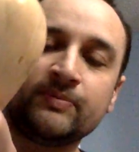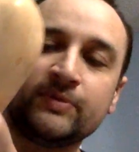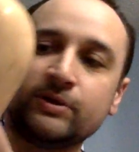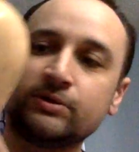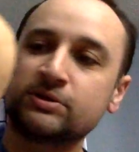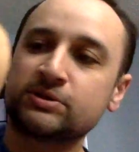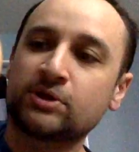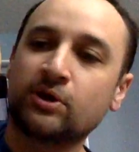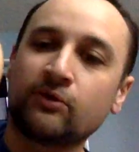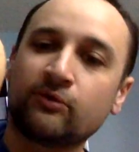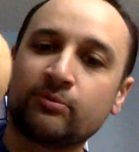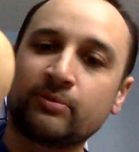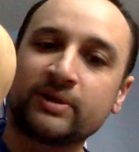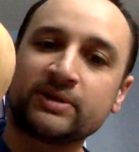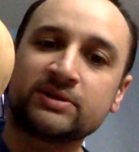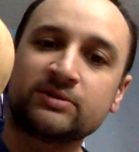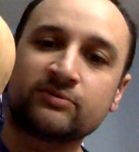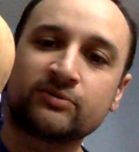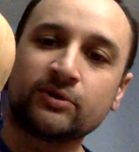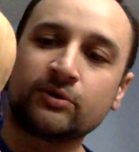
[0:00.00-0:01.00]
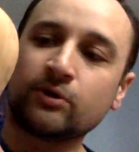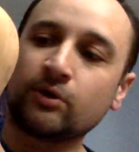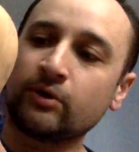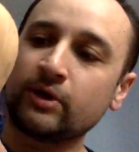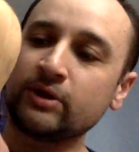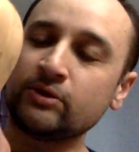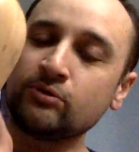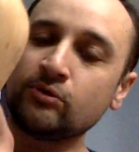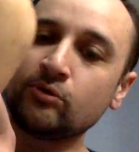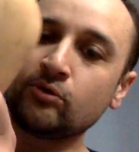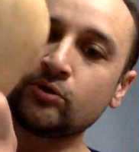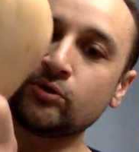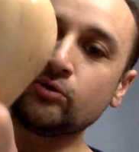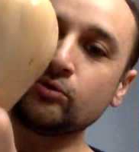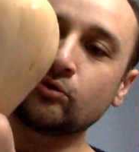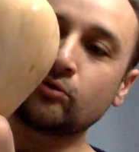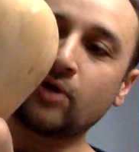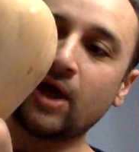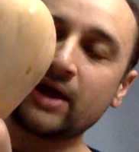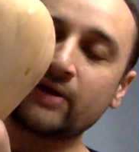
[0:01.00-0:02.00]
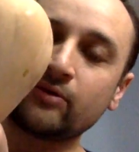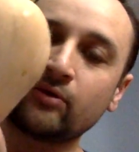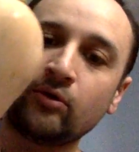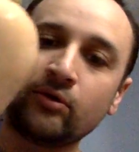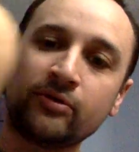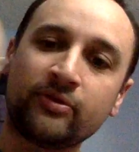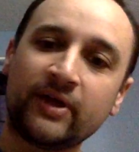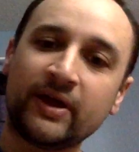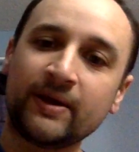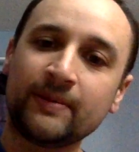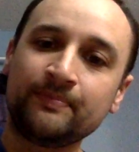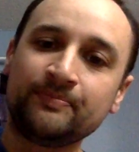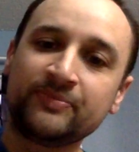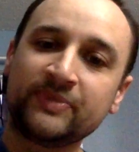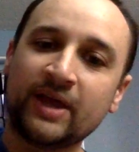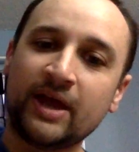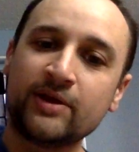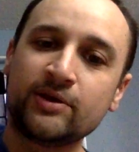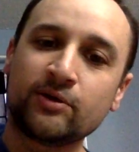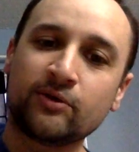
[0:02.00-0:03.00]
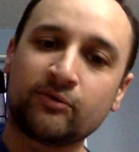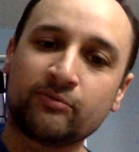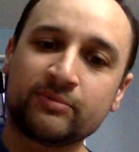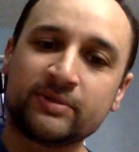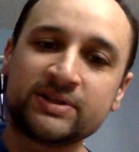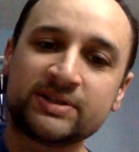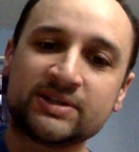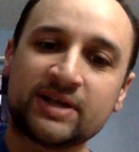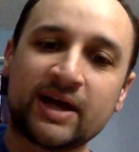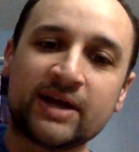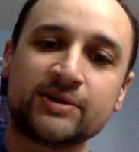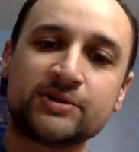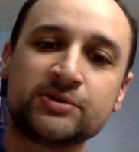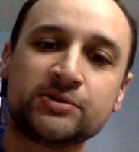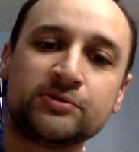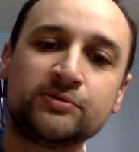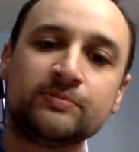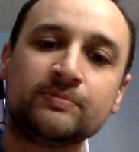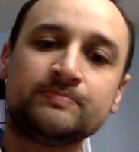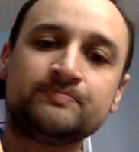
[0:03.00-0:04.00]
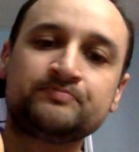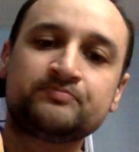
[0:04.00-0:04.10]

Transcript: just go from you crack the whole thing, and you go from this side too,